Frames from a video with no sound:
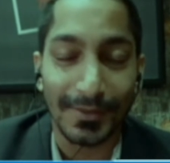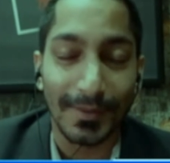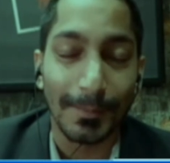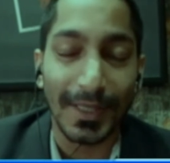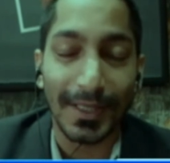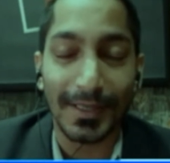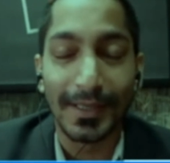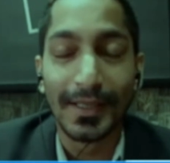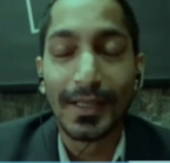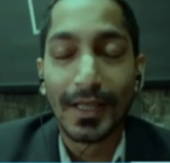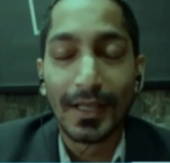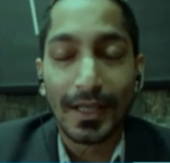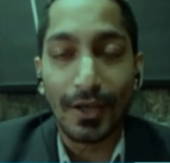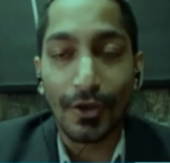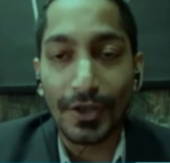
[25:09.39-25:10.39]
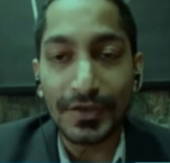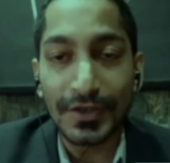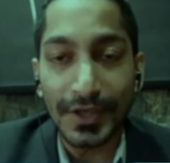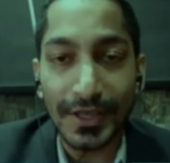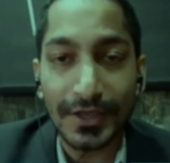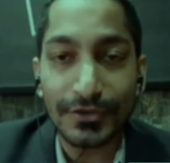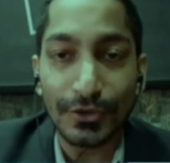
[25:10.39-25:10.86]
But on a
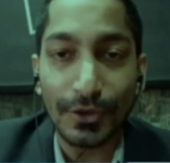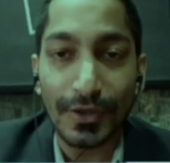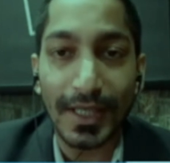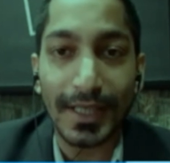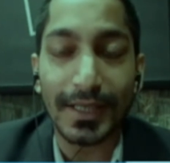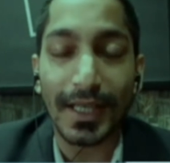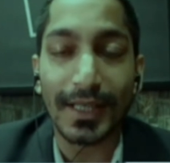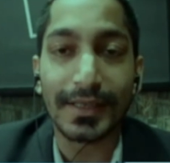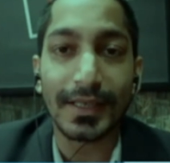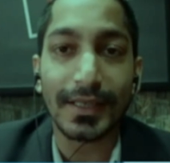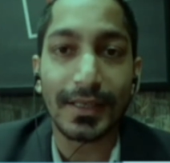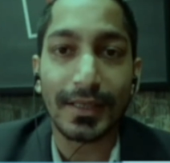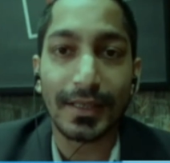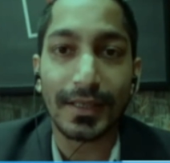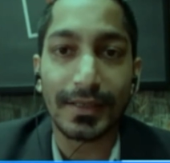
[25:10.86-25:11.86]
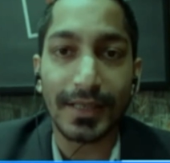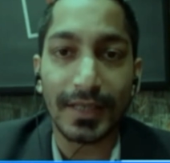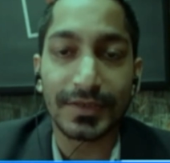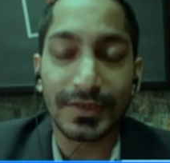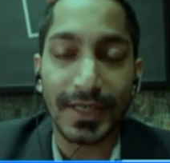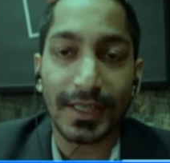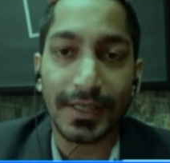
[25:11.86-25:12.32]
serious note, I think
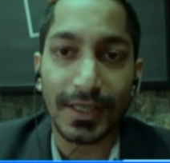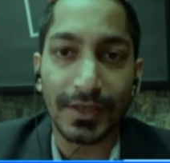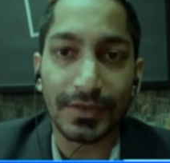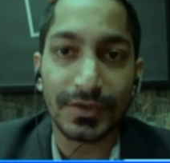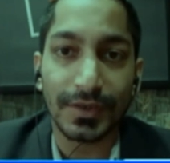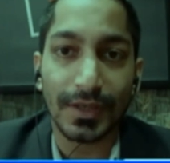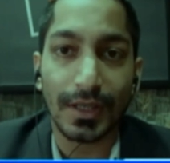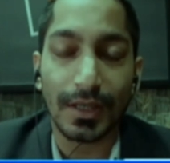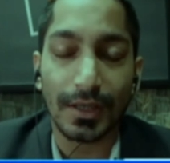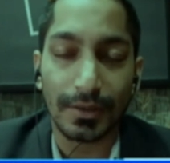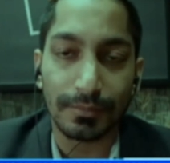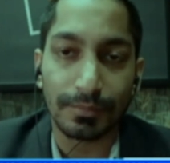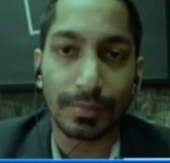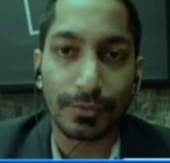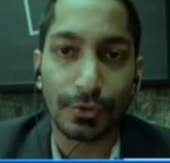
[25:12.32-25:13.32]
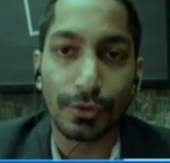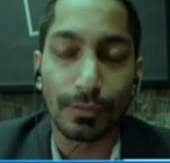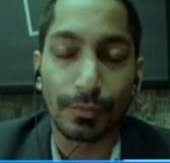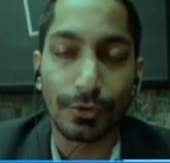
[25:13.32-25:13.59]
yes, that is true.